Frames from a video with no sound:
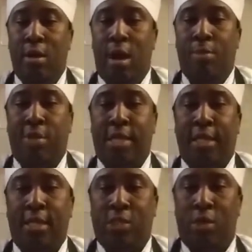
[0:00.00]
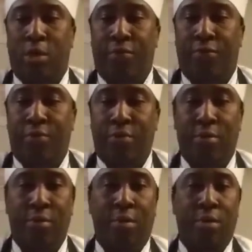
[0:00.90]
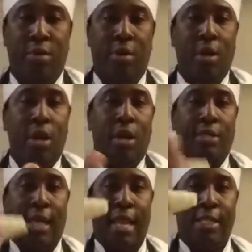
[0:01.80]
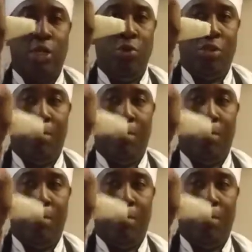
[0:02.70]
I'm going to take this off, because I like to use the